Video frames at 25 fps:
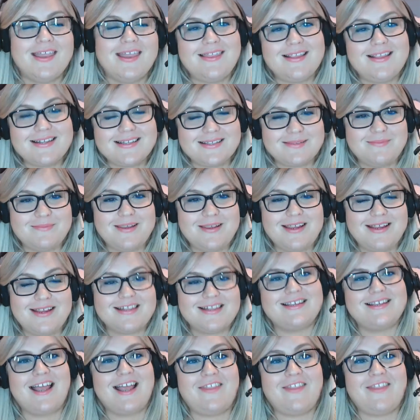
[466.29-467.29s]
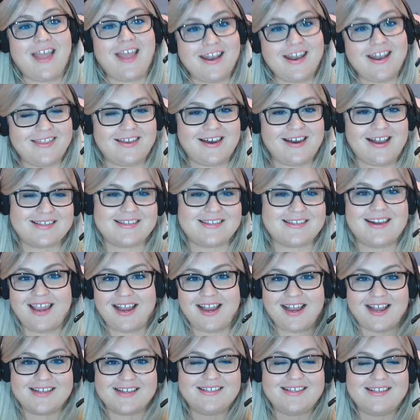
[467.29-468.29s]
This means at the end of the lesson,
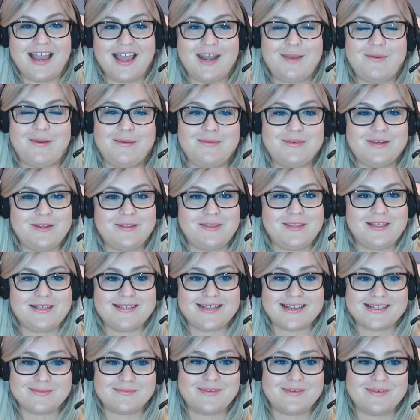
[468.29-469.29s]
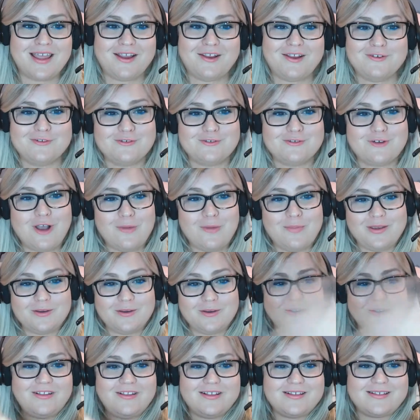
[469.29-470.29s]
like I said, when I'm doing the assessment, I can just copy
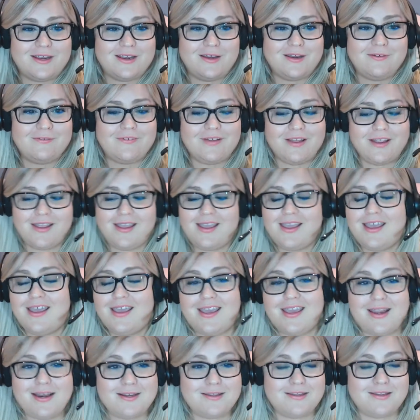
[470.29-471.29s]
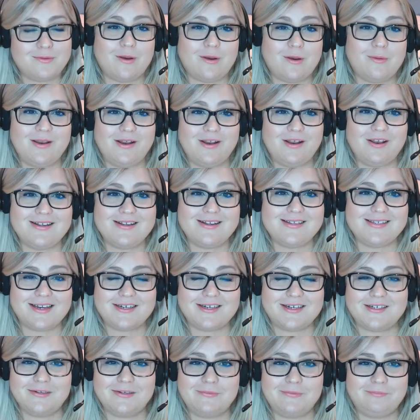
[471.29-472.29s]
all this over into the what we learned
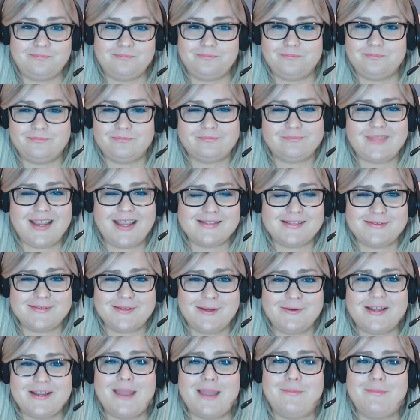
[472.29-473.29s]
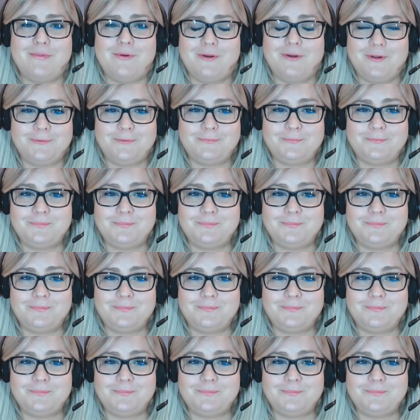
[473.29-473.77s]
section. Takes no time at all.